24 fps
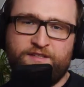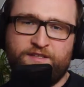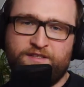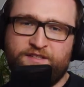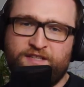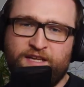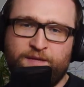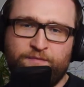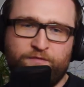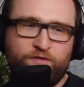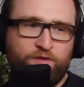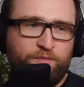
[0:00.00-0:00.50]
the
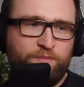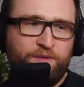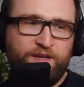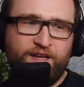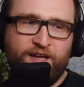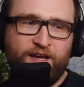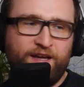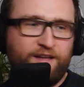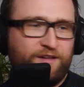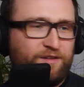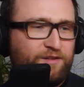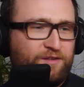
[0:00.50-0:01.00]
same for me.
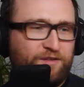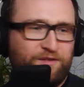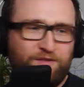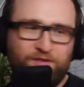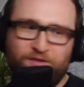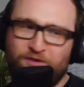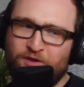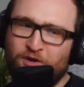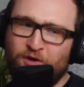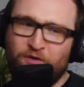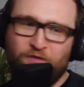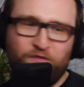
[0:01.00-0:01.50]
I
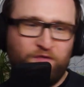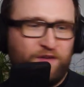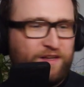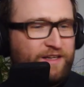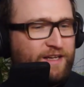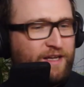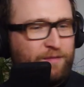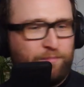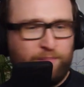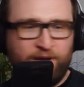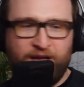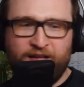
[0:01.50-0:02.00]
don't think
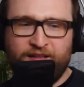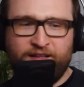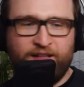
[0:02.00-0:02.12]
I buy